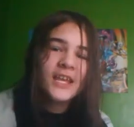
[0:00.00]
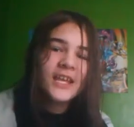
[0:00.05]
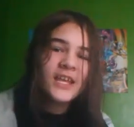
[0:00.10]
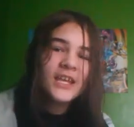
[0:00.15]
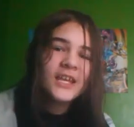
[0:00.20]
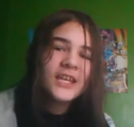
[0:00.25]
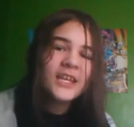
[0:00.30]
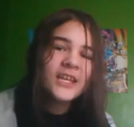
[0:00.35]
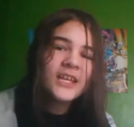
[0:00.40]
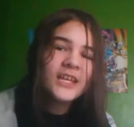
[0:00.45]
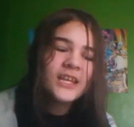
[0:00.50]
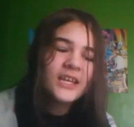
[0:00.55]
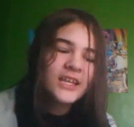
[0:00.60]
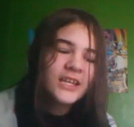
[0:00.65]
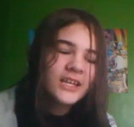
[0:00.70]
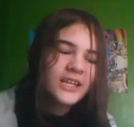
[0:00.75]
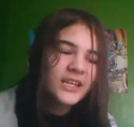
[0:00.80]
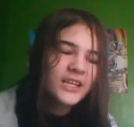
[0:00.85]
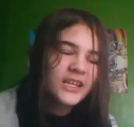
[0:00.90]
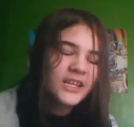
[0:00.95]

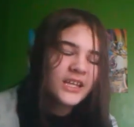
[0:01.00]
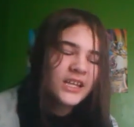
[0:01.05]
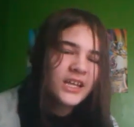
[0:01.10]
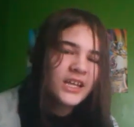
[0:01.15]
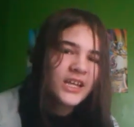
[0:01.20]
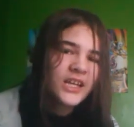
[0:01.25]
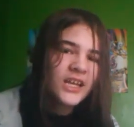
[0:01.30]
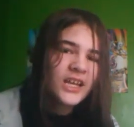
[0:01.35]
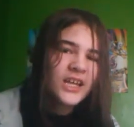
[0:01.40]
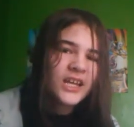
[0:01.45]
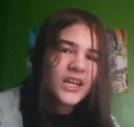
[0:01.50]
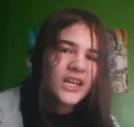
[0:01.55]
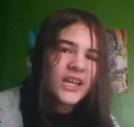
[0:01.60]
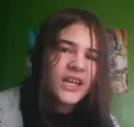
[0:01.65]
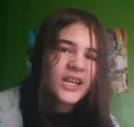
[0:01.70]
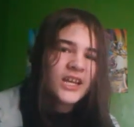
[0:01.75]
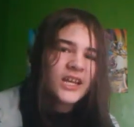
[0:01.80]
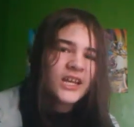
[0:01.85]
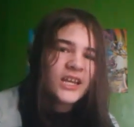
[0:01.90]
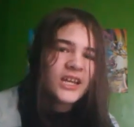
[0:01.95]
(silence)